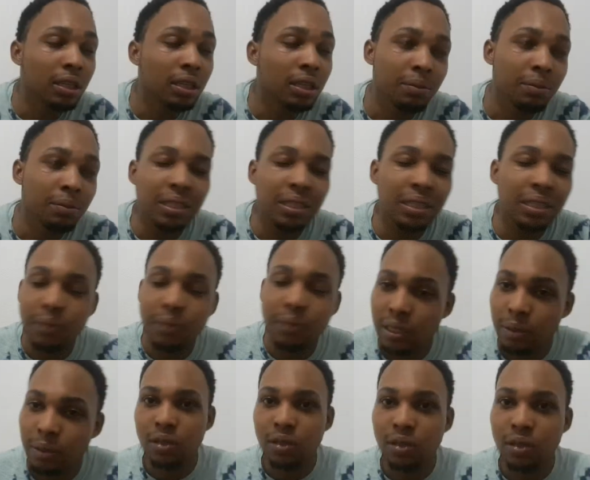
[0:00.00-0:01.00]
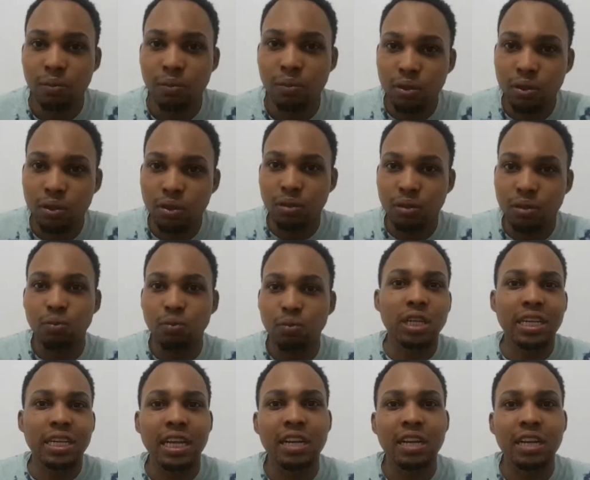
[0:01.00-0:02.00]
Beanie Man up on it too, but most of
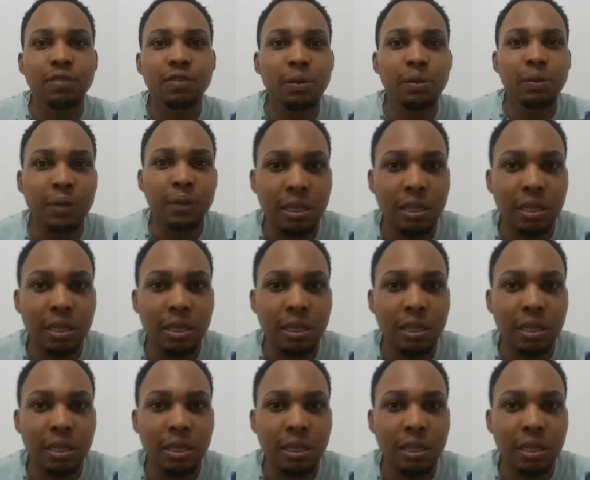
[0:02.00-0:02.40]
the MVP